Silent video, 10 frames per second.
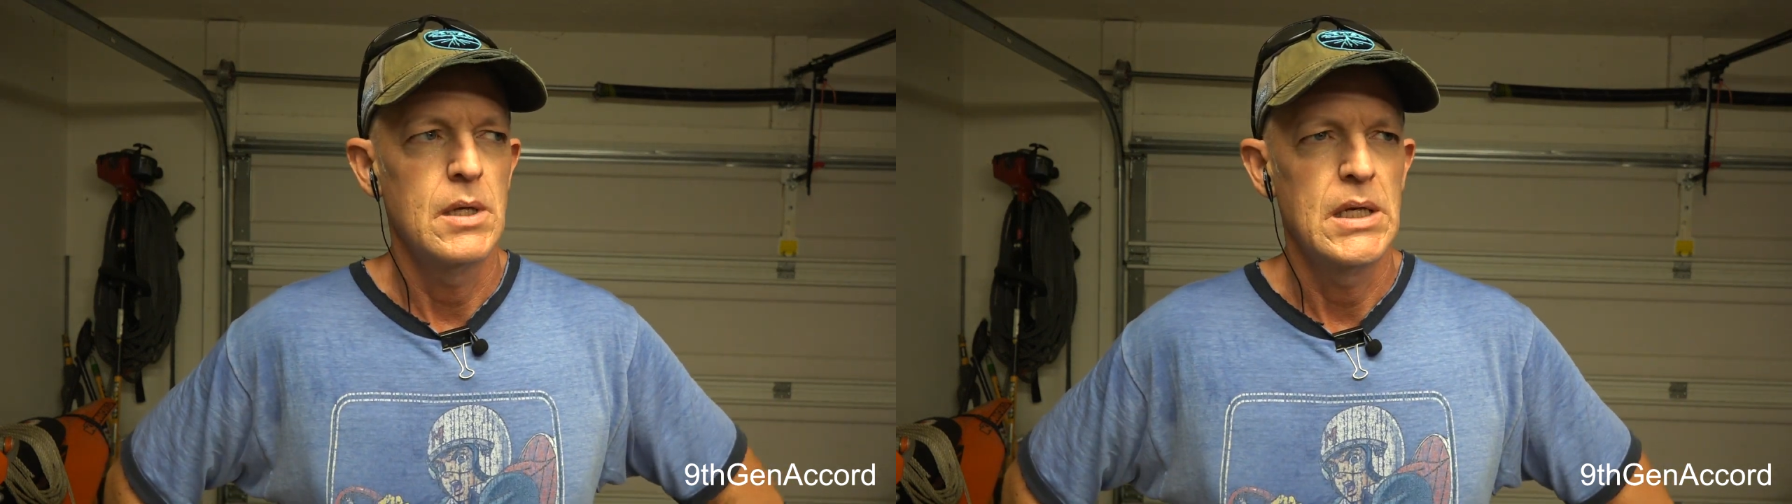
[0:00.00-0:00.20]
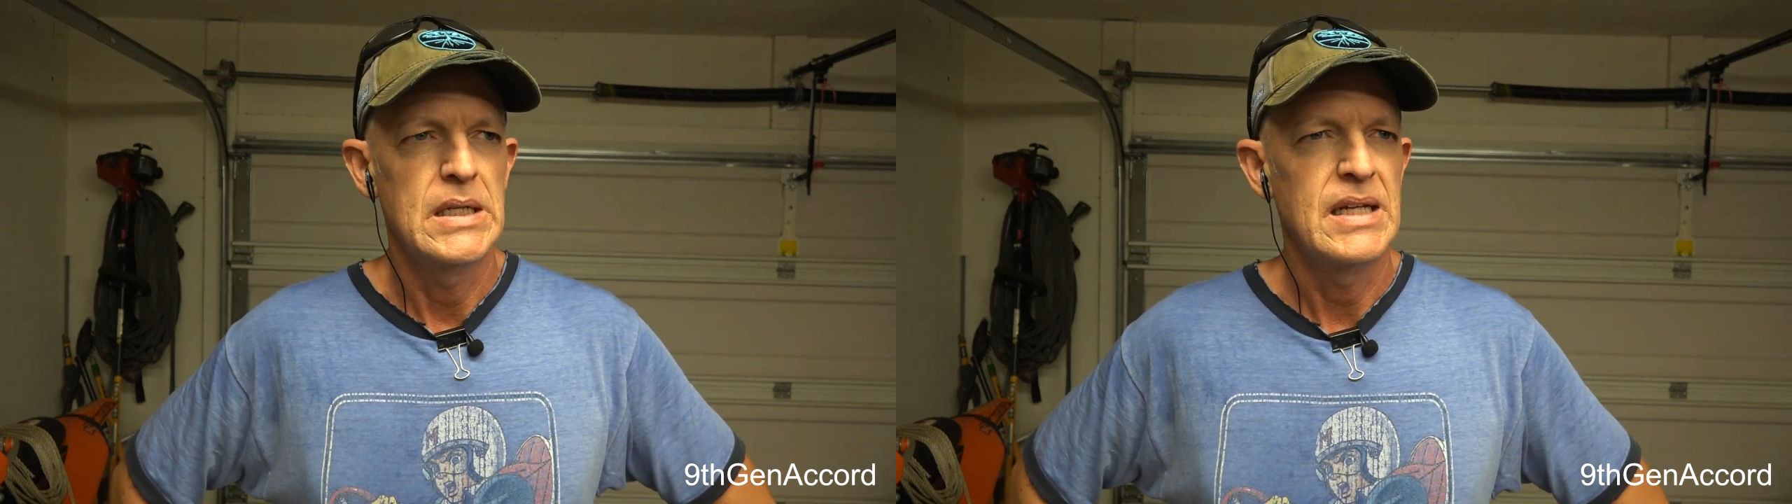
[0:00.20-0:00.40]

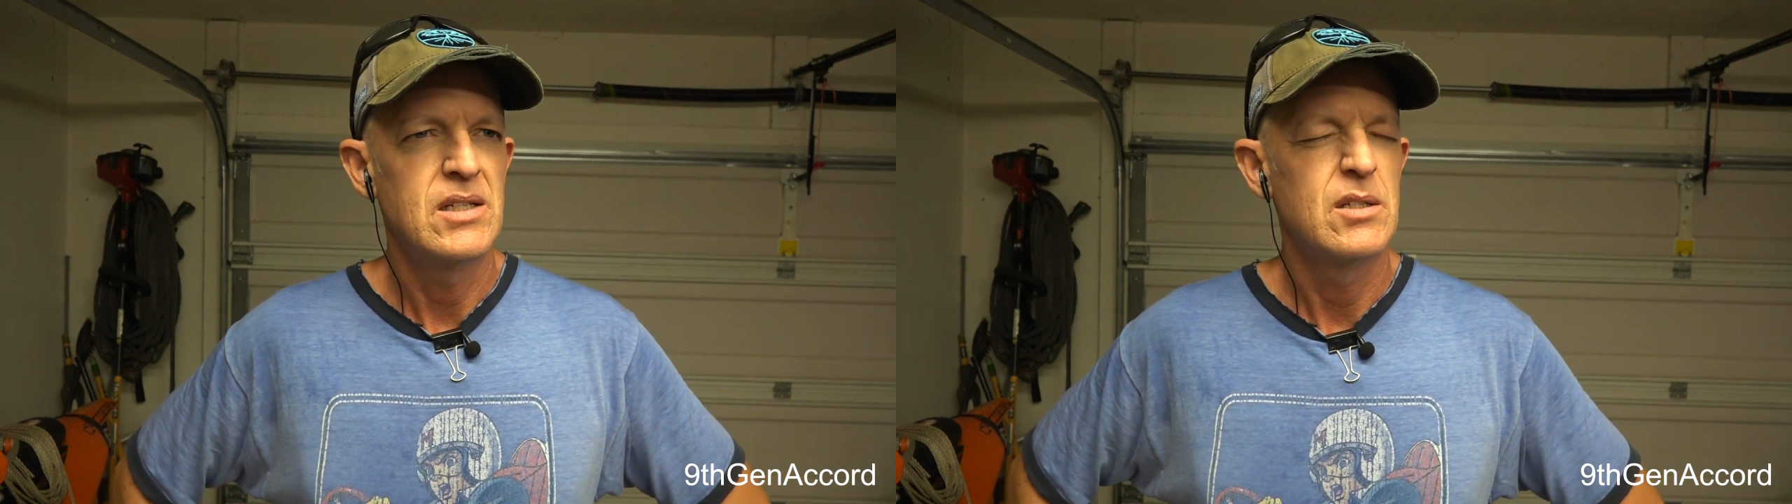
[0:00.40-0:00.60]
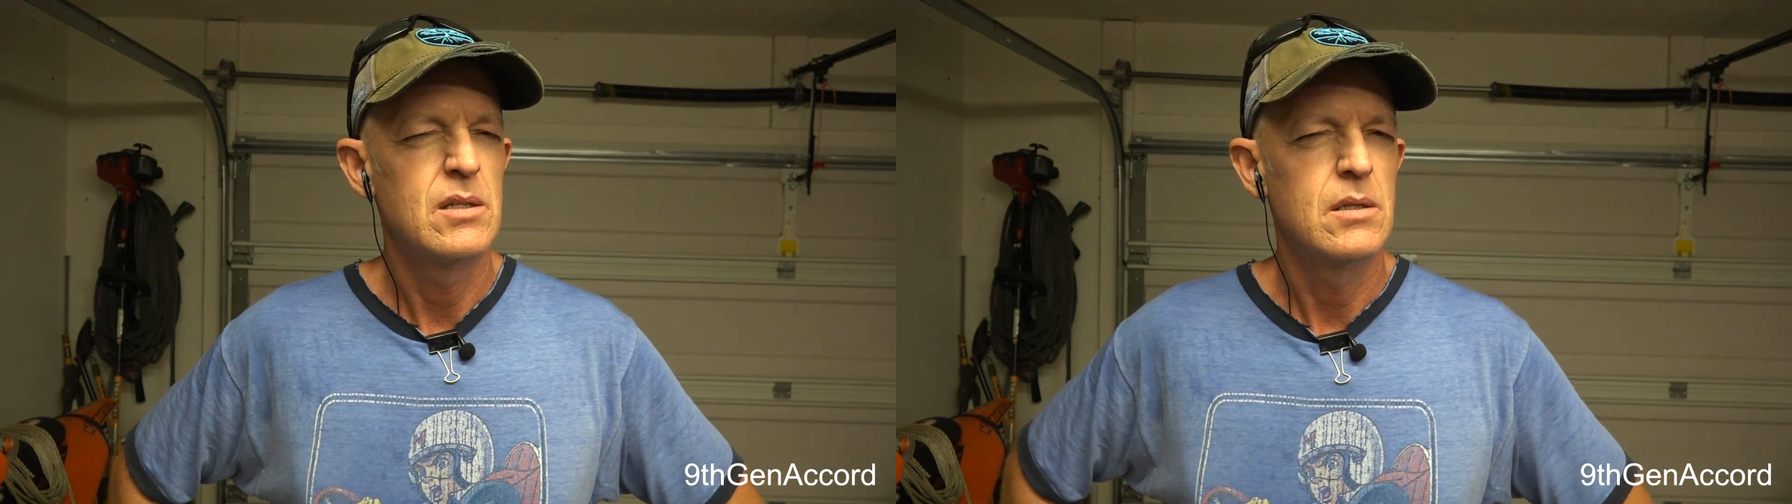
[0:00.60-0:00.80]
And I'm
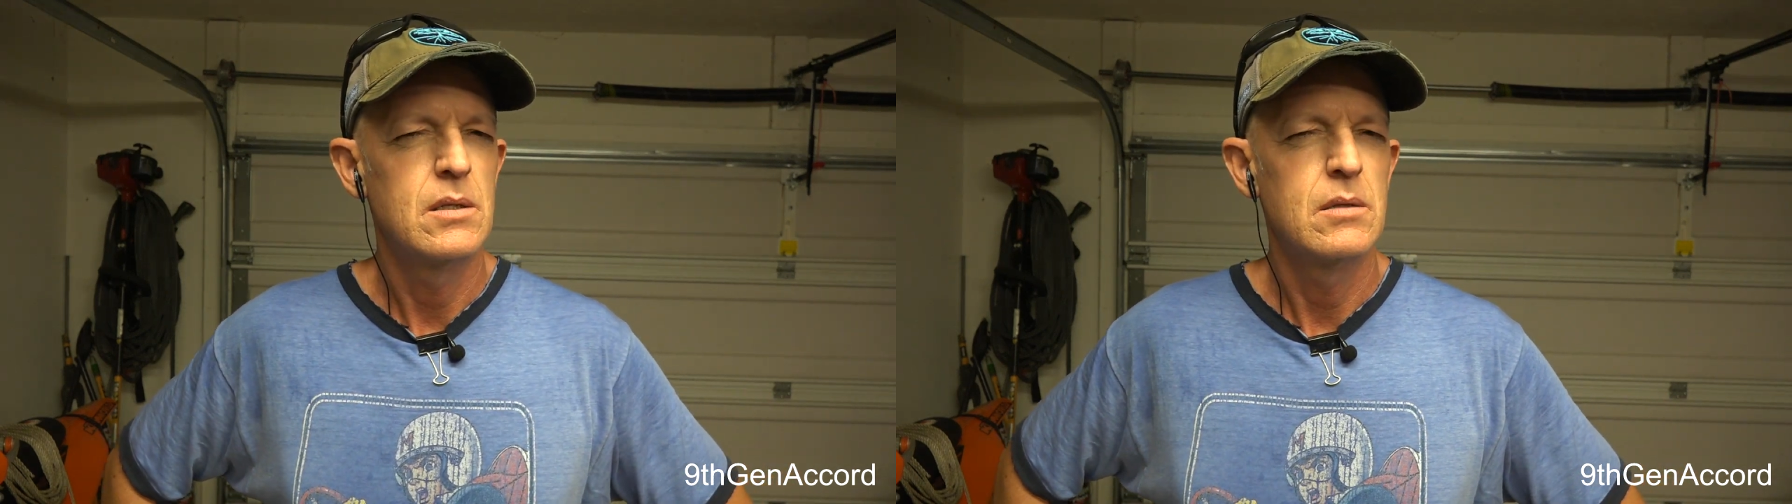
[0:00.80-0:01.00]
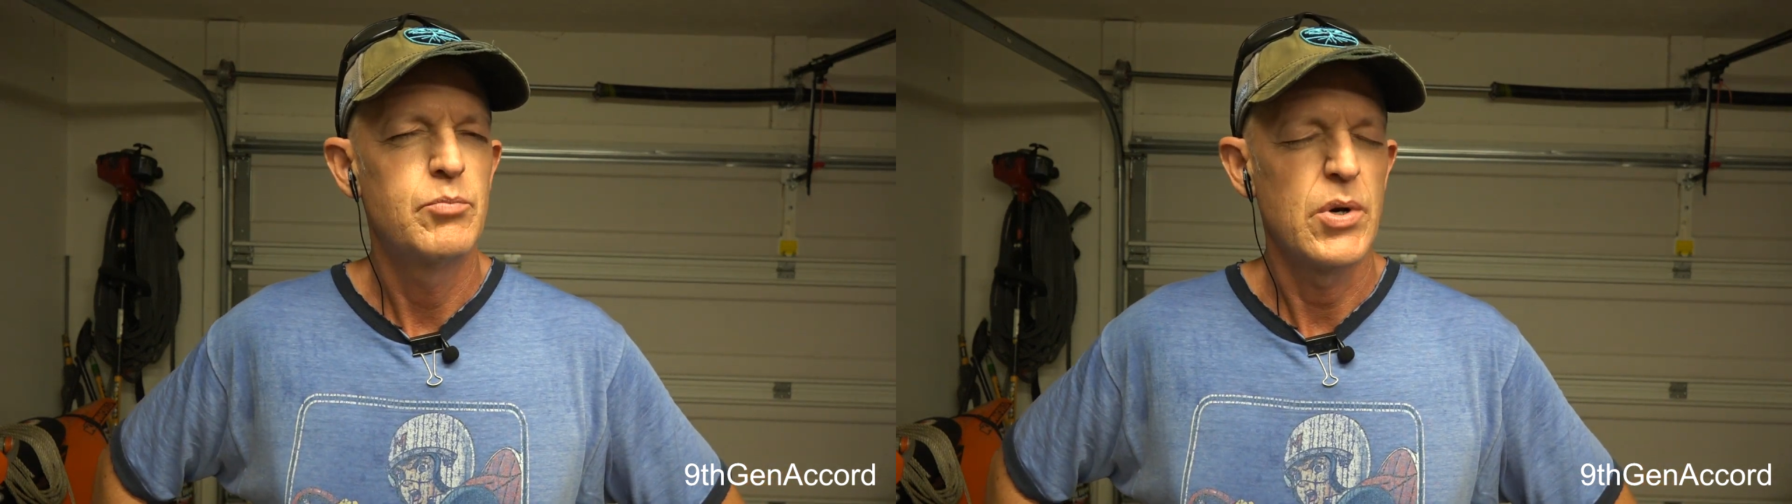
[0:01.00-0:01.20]

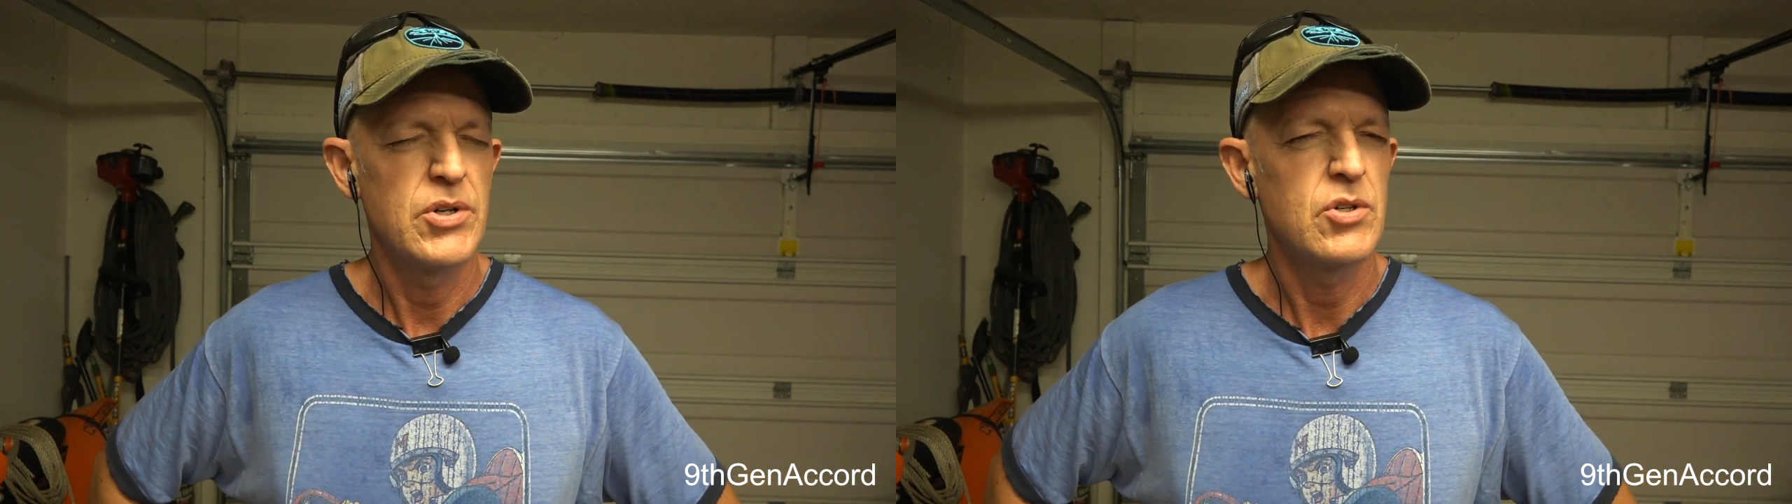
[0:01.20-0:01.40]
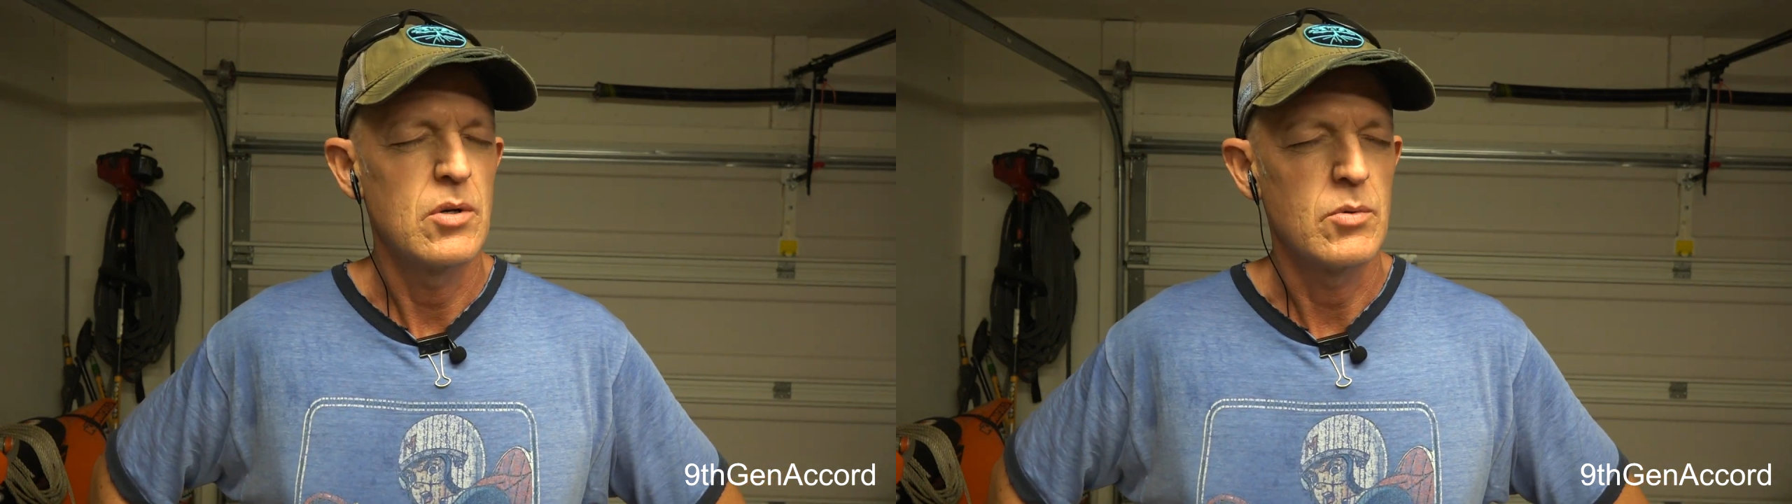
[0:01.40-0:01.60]
pretty sure